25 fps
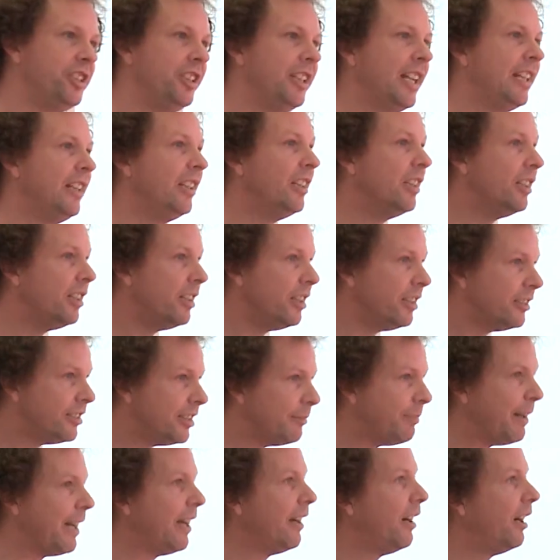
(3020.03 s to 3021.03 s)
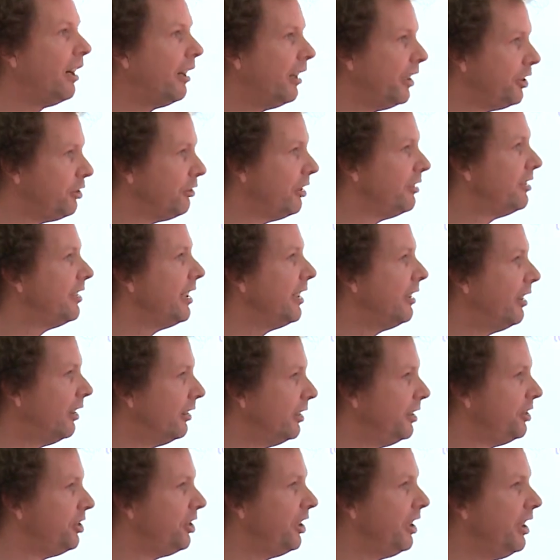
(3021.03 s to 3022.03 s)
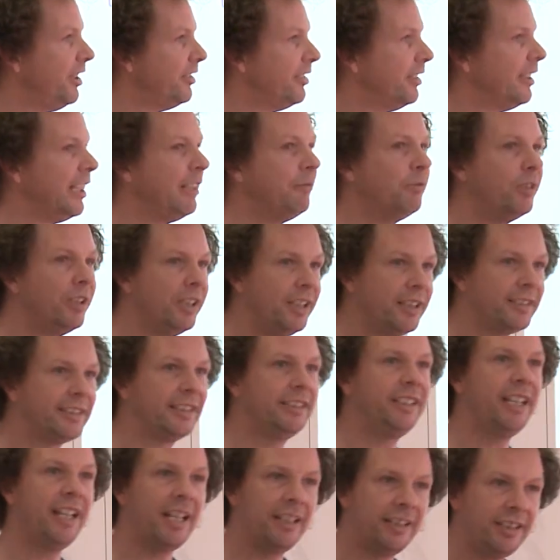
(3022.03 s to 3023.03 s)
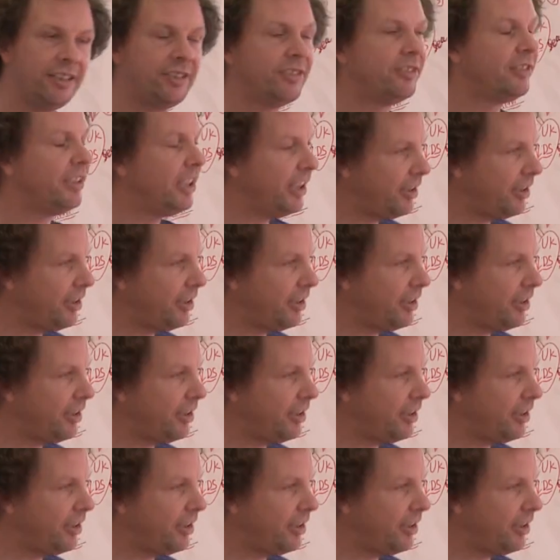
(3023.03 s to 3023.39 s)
They learned about hydro technologies, and they worked, so yeah, this